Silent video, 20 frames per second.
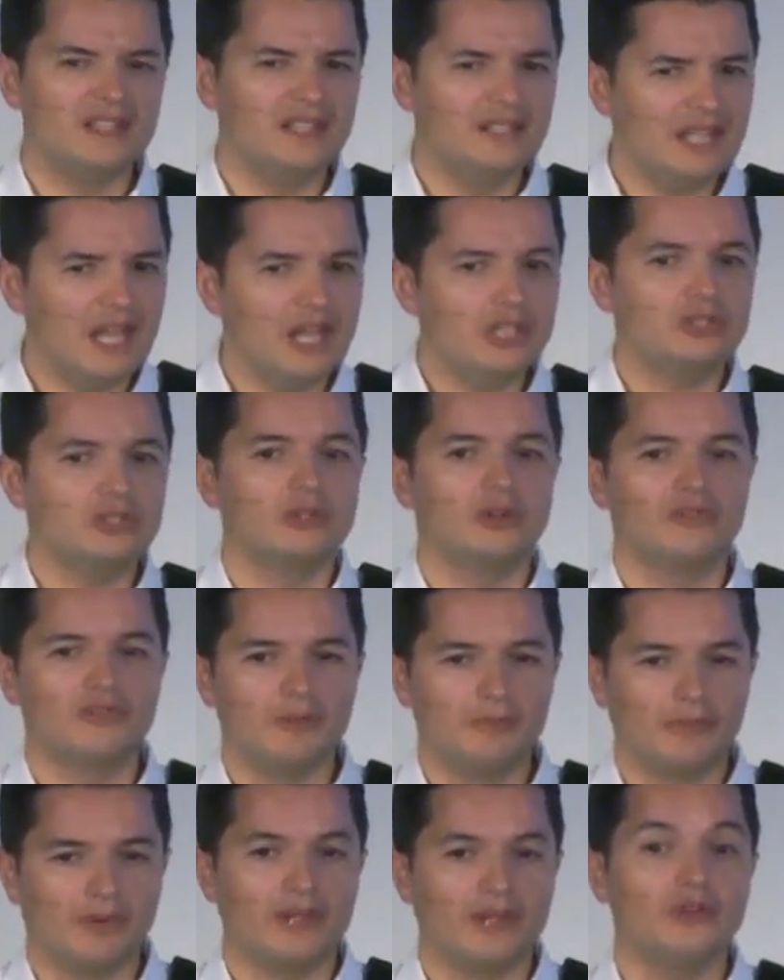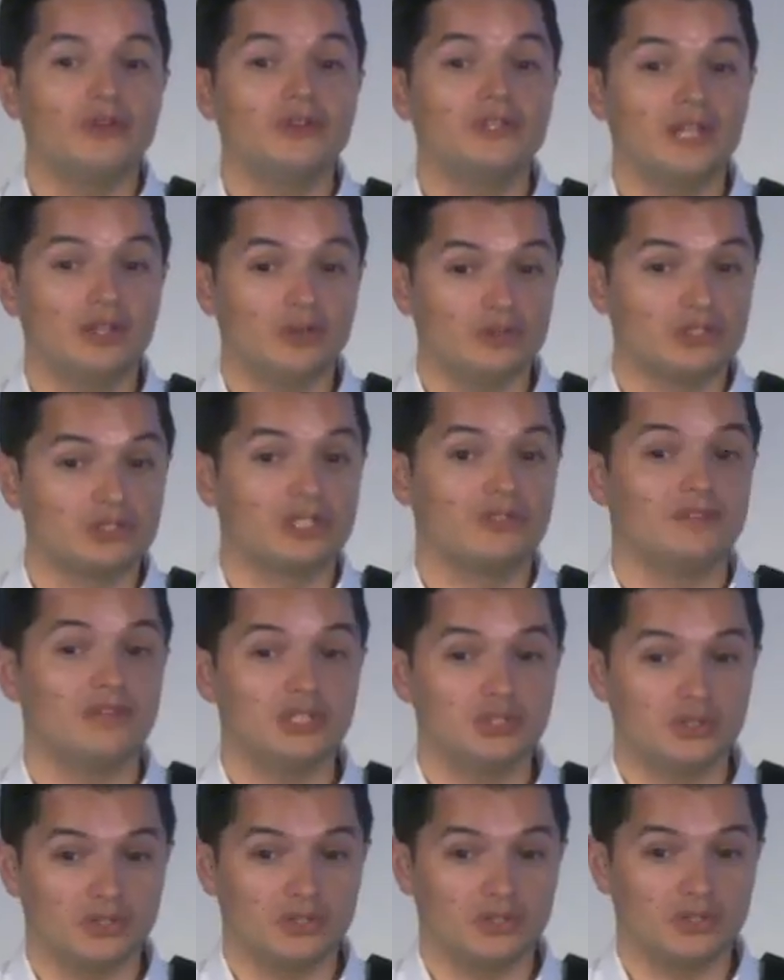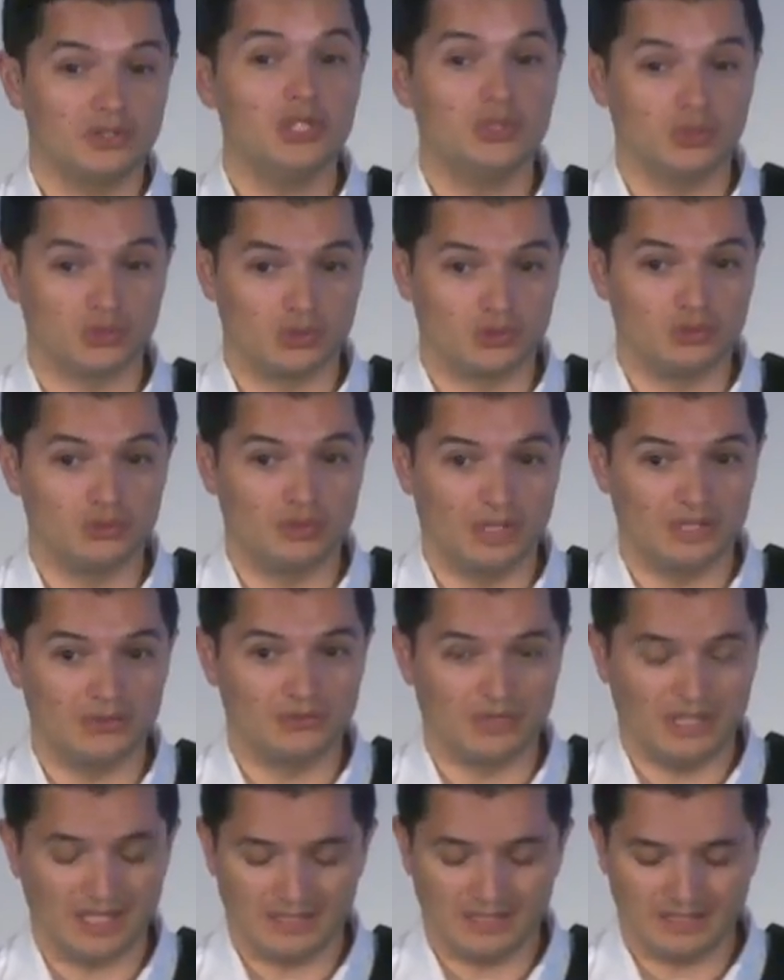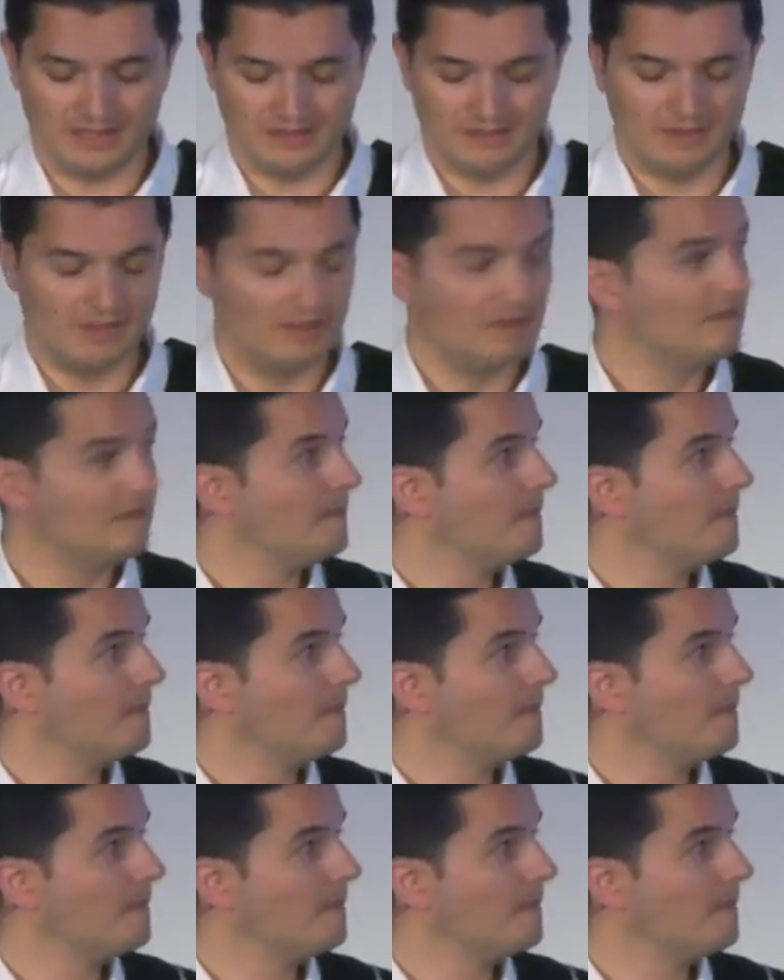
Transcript: and the nature of the priority conservation issues to address.